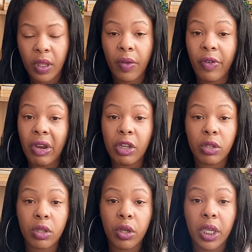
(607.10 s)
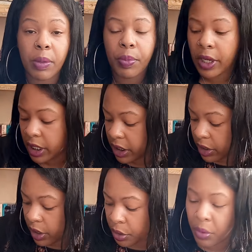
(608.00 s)
Very good looking person
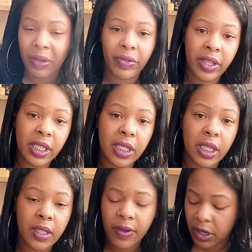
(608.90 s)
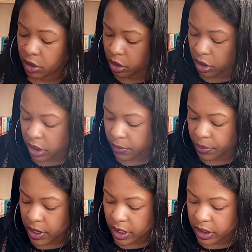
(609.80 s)
though, whoever this is, very good looking
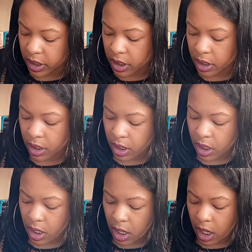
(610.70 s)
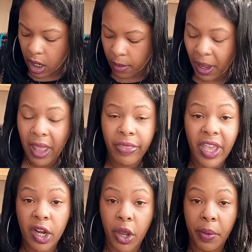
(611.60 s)
person. And
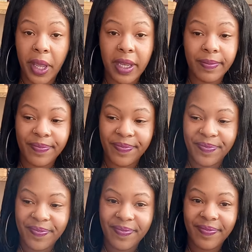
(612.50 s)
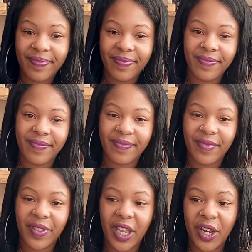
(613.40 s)
they know it.
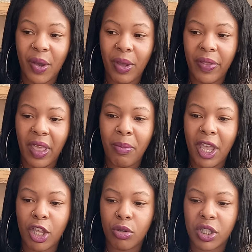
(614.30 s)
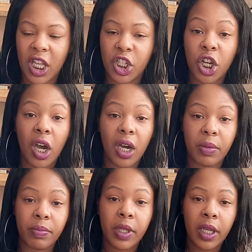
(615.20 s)
They know it. They may use their
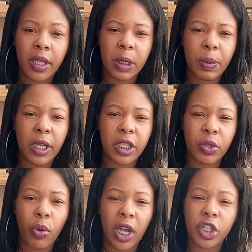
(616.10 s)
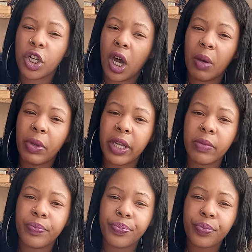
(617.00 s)
charm. This person's quite charming.